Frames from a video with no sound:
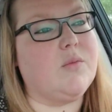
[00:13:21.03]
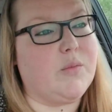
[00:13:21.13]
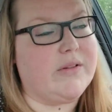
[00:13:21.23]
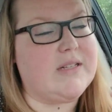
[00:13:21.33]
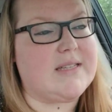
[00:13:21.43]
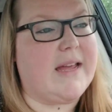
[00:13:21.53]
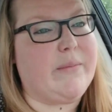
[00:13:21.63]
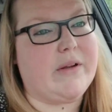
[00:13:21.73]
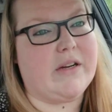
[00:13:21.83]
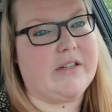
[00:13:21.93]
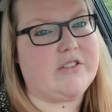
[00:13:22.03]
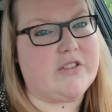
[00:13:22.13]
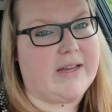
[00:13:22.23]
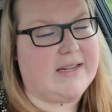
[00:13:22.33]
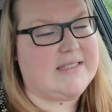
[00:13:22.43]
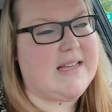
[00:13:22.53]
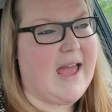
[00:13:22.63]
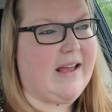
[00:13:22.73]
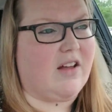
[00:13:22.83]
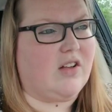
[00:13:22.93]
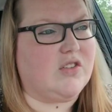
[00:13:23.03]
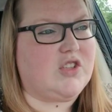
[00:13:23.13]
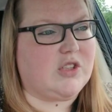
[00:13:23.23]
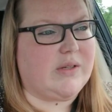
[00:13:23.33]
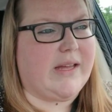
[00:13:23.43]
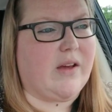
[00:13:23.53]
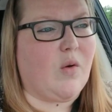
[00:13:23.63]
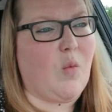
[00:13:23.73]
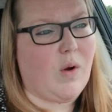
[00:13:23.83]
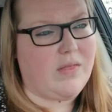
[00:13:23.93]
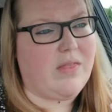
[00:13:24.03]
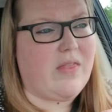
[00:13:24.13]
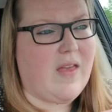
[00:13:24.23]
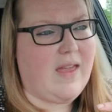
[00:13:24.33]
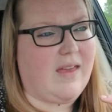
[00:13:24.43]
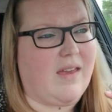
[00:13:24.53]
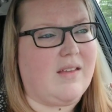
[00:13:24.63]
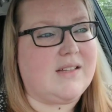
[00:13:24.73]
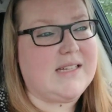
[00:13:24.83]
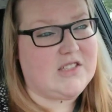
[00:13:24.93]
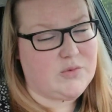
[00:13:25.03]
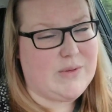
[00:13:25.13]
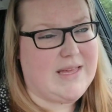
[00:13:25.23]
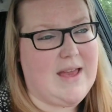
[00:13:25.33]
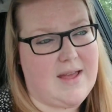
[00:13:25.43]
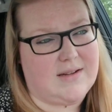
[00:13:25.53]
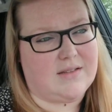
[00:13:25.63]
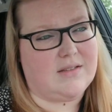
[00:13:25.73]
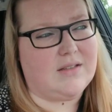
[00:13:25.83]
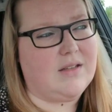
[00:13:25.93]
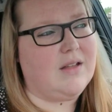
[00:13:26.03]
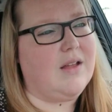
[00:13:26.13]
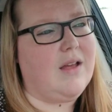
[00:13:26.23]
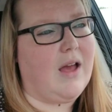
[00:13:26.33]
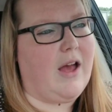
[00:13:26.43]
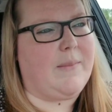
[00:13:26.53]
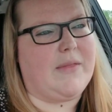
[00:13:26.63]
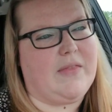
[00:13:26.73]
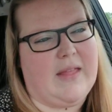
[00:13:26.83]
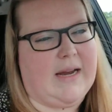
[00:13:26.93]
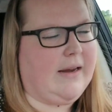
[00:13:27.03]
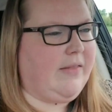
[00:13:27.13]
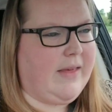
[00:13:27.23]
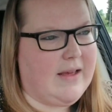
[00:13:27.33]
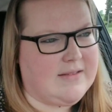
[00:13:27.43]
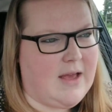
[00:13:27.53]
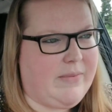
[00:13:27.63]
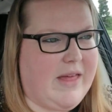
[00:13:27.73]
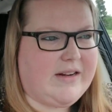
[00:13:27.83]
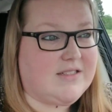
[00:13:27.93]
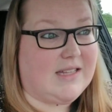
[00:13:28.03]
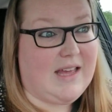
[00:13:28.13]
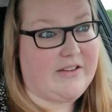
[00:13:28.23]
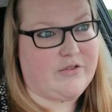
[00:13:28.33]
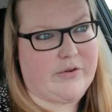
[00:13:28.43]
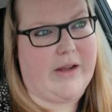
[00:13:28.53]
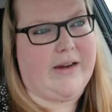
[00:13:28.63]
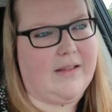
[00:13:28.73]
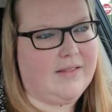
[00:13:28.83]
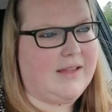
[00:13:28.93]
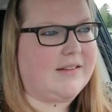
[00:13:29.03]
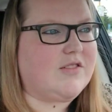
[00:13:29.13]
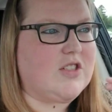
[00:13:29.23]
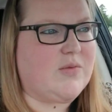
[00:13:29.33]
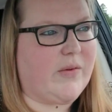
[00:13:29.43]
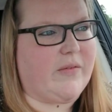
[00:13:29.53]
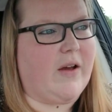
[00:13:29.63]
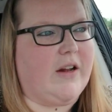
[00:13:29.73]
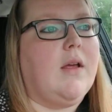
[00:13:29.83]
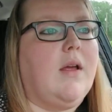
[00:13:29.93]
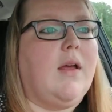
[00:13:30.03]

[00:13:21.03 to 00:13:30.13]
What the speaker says: we decided we're gonna try to tackle doing one thing each weekend, and then anything on top of that is like extra credit, like just for fun.